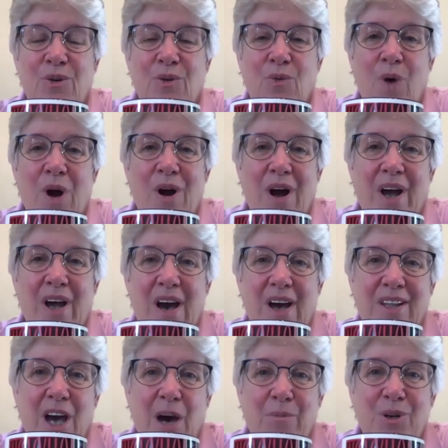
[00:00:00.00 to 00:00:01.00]
where I had
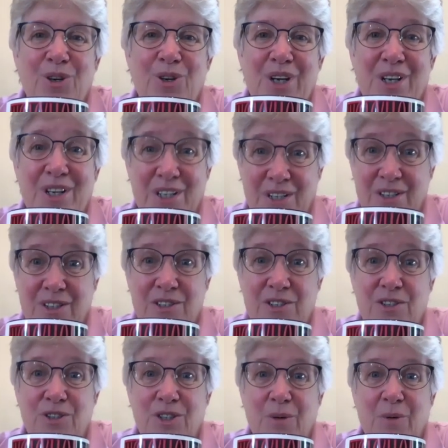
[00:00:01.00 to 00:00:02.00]
the opportunity to
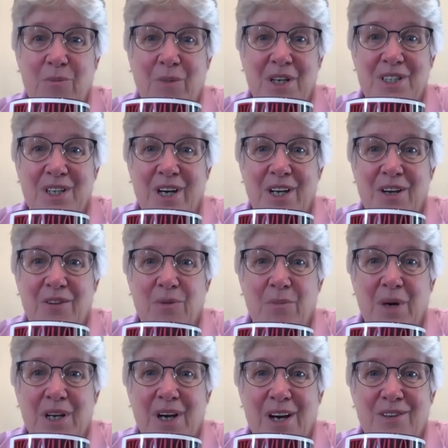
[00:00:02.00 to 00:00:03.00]
do some of my studying for
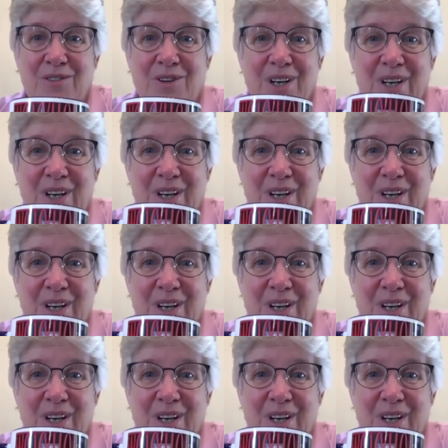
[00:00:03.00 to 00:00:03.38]
my doctorate.